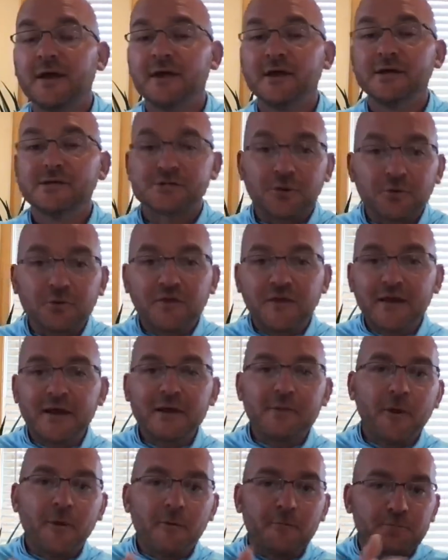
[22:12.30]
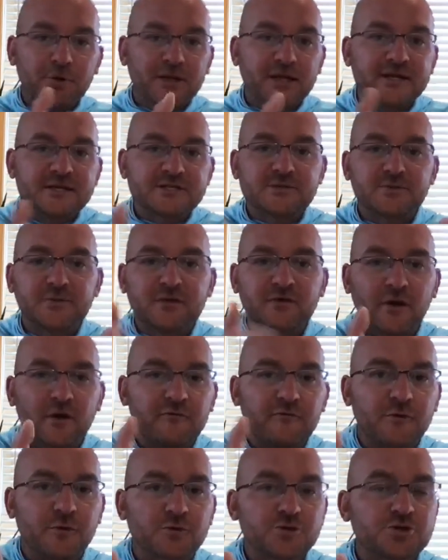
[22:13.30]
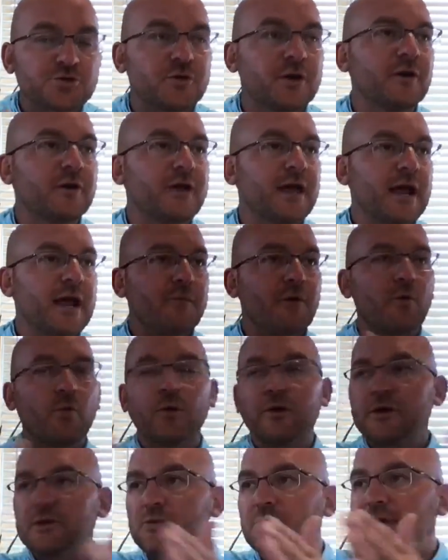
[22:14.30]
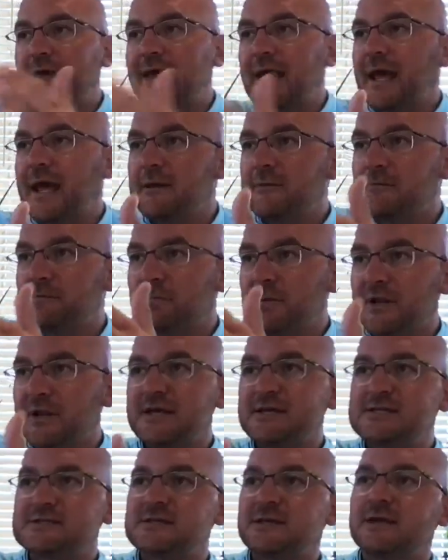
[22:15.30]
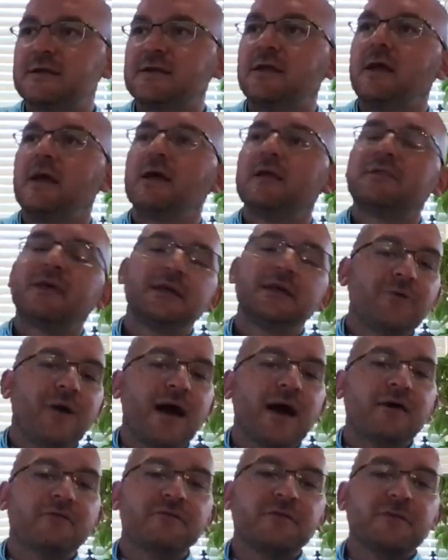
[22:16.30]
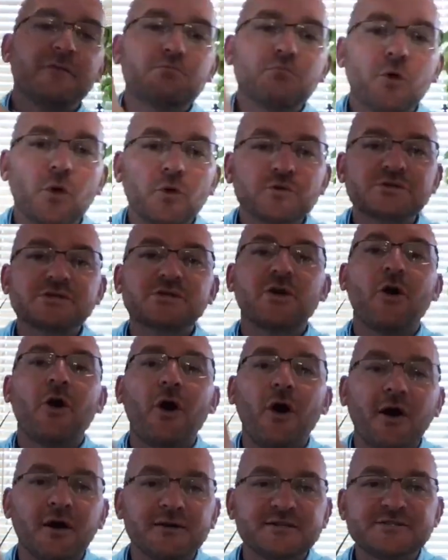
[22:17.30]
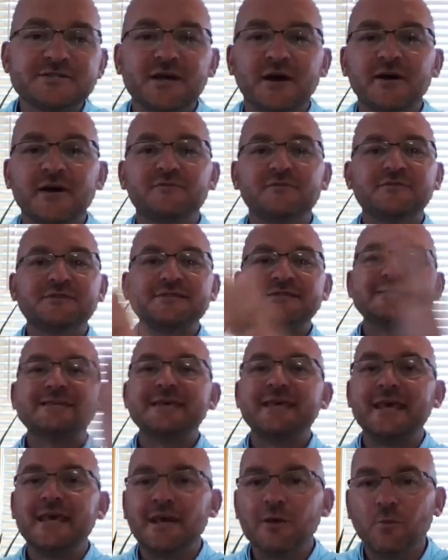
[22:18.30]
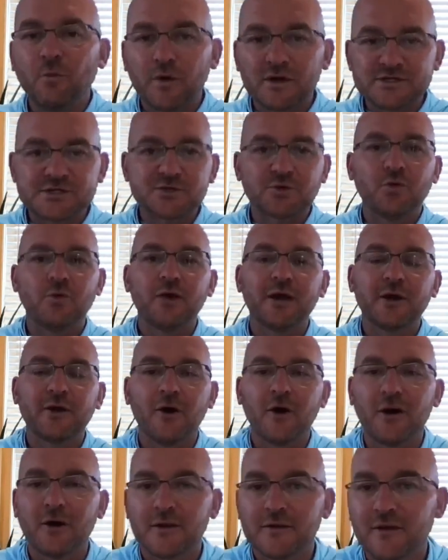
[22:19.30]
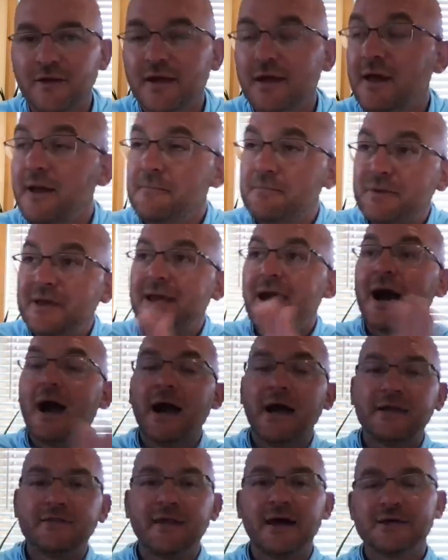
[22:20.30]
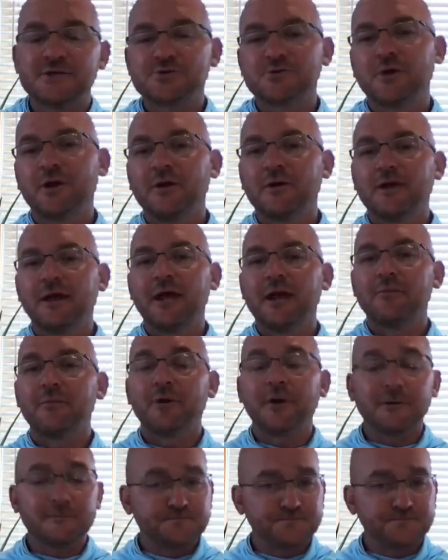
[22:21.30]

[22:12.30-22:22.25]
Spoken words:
So think about placement of your trail camera where you can place it that you have the most odds of seeing what's going on behind that trail camera.